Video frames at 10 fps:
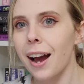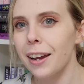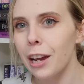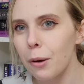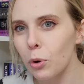I
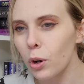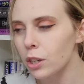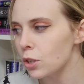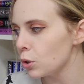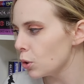am
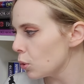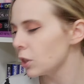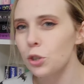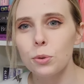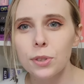going
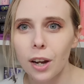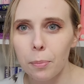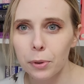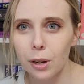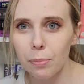to choose a
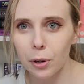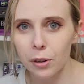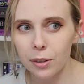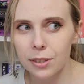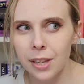couple of
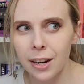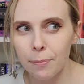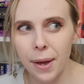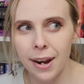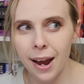books that
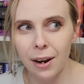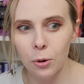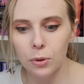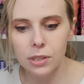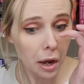have been
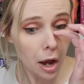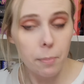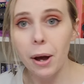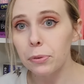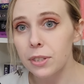out
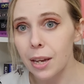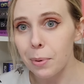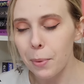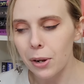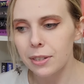about the same
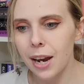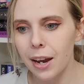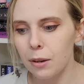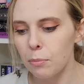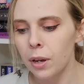amount of
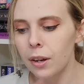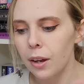time,